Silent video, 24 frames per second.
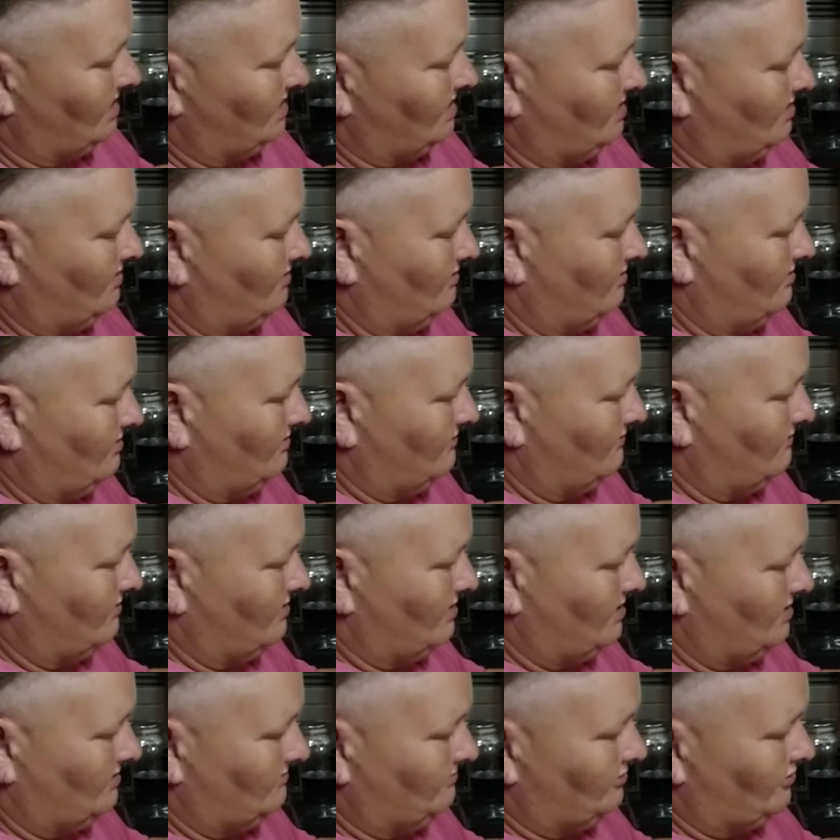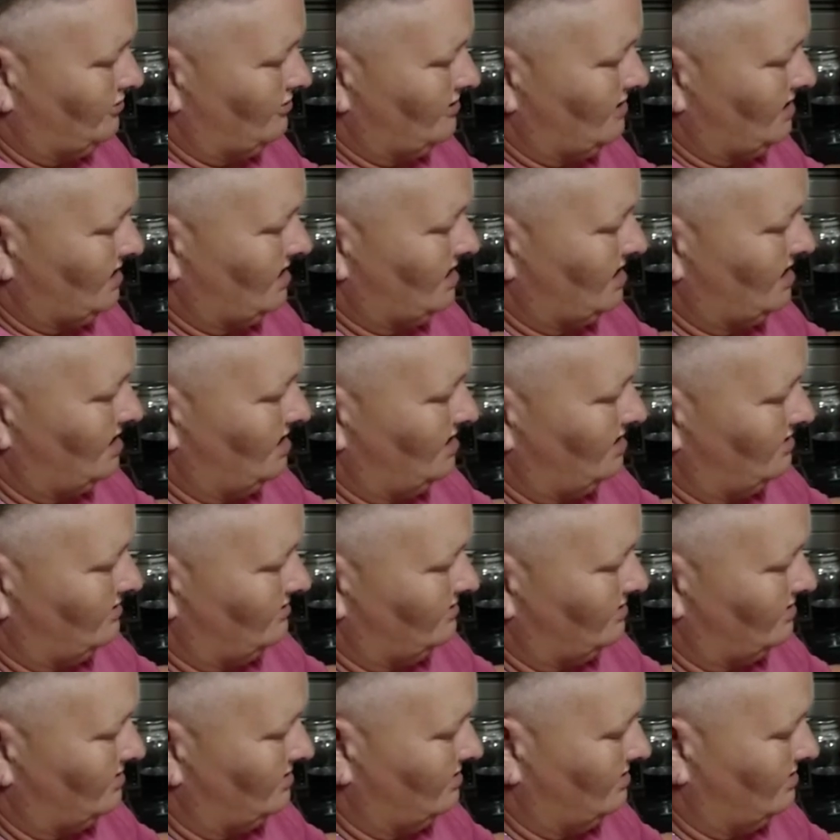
it on a really pretty color.